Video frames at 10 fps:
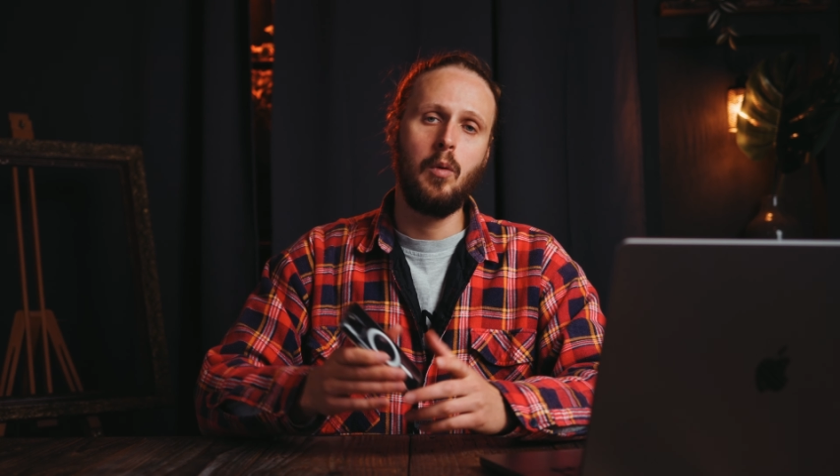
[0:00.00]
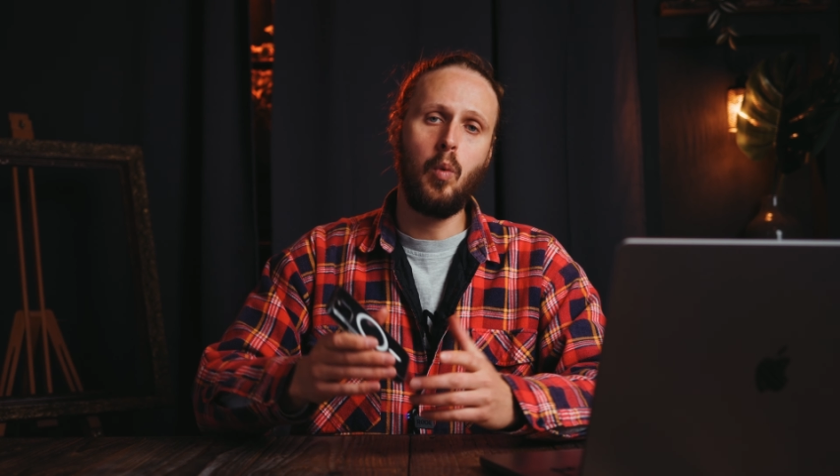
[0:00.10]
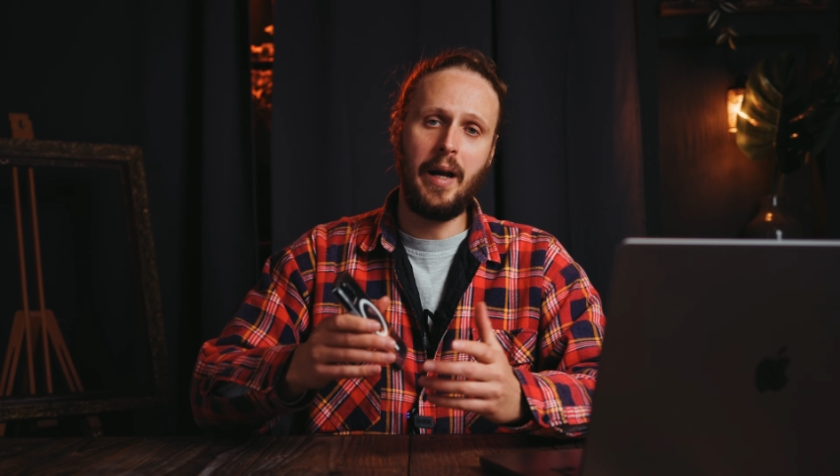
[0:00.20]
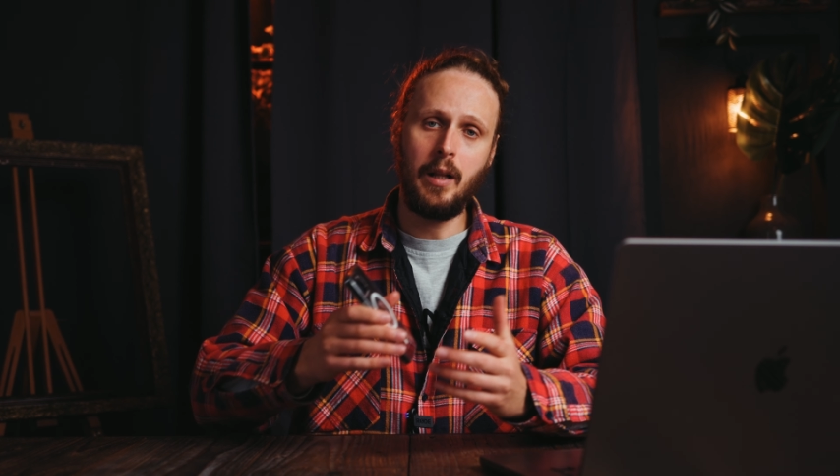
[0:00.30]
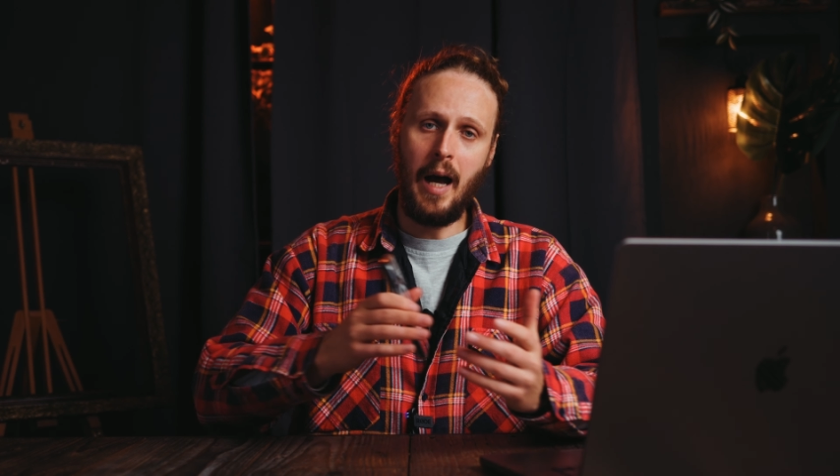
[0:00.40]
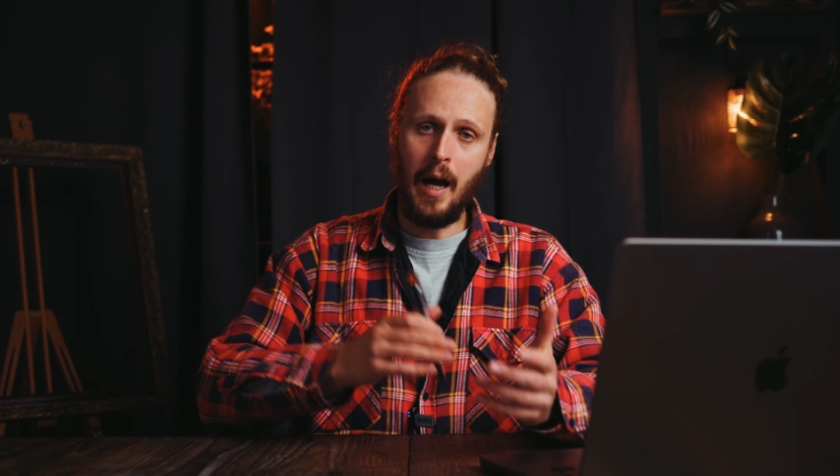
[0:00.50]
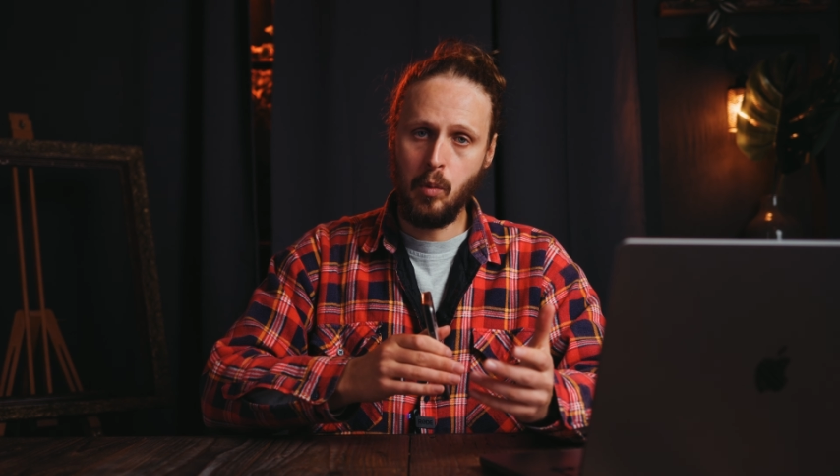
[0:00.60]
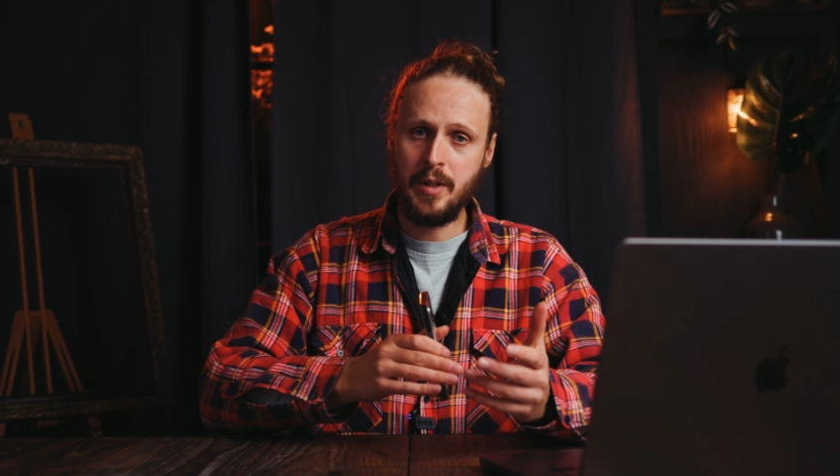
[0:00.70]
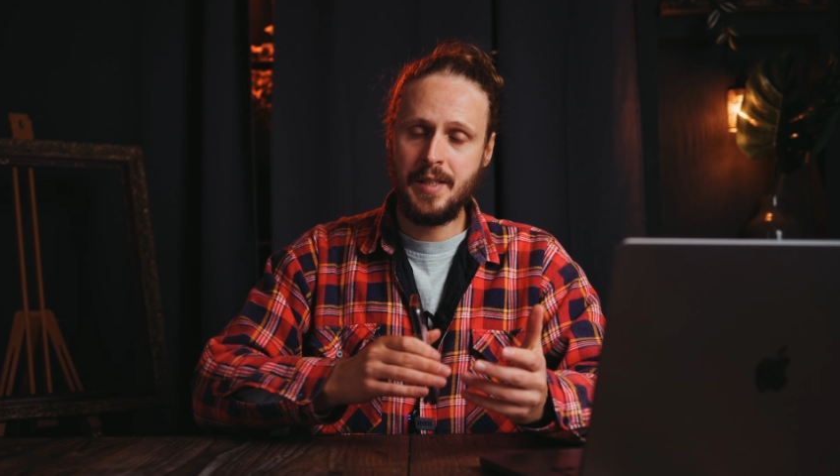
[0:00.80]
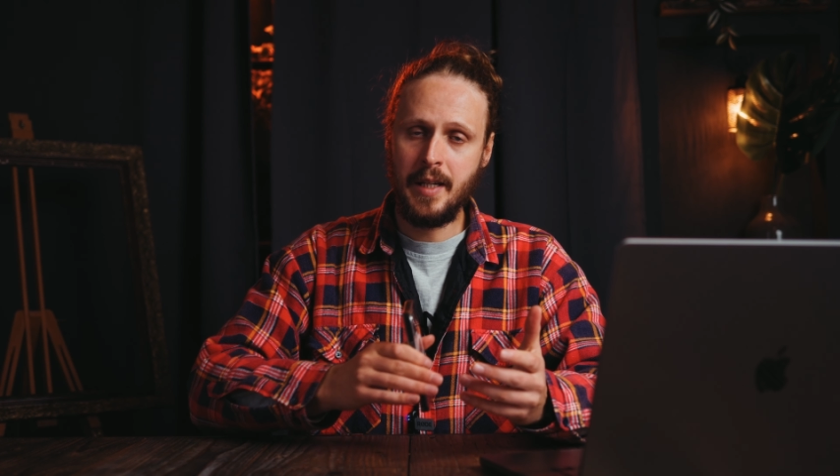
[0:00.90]
While I
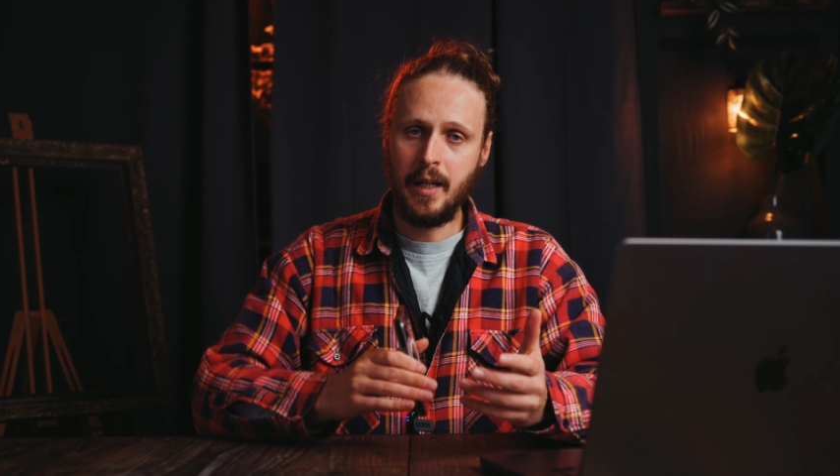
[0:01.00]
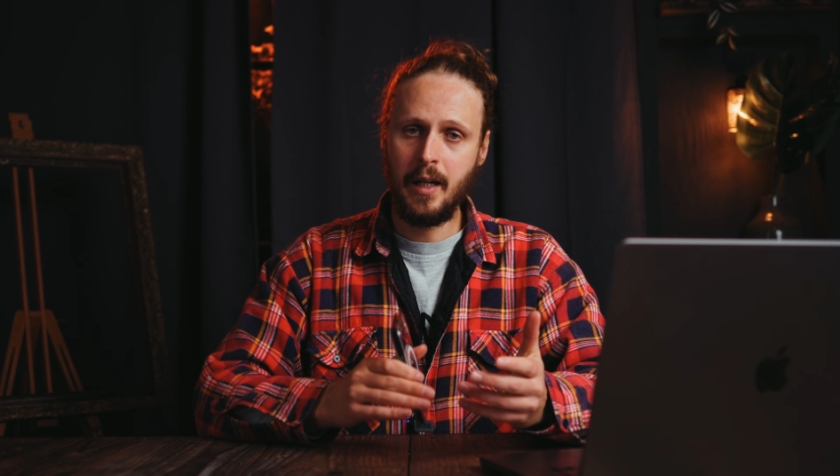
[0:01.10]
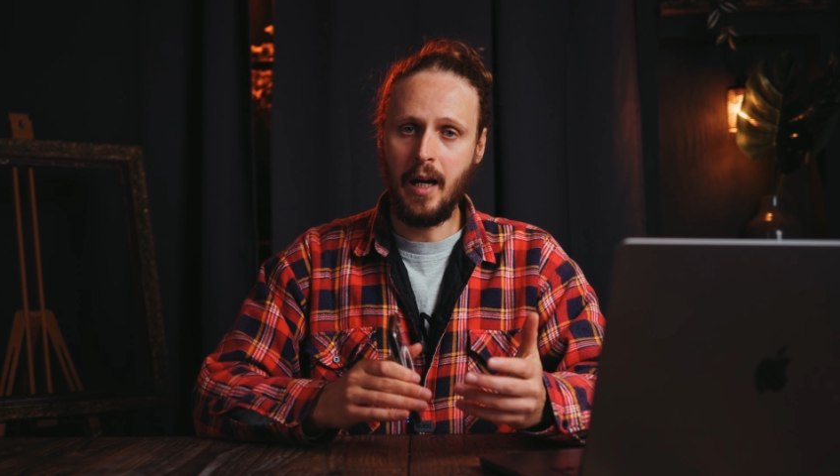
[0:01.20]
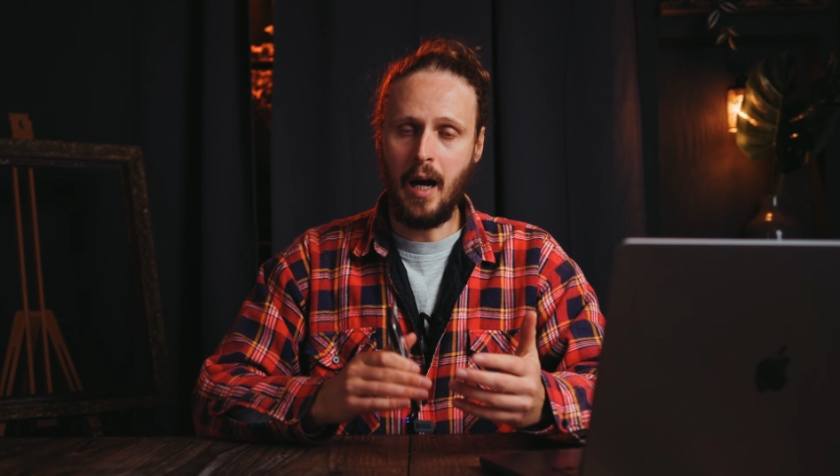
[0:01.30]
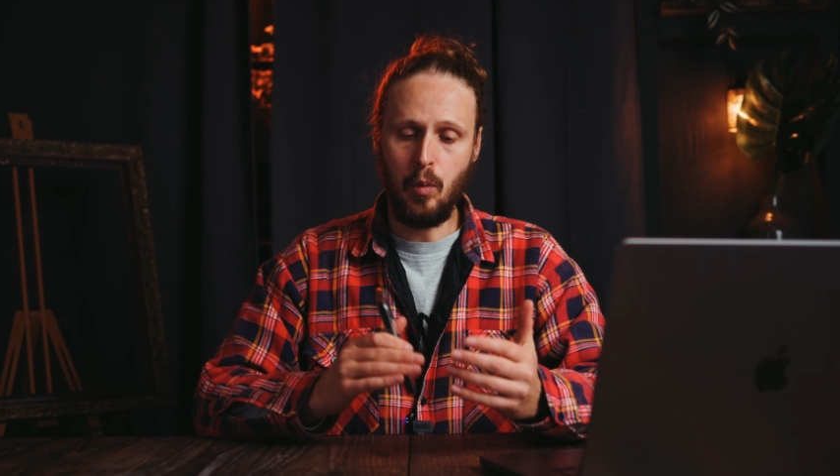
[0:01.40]
was there,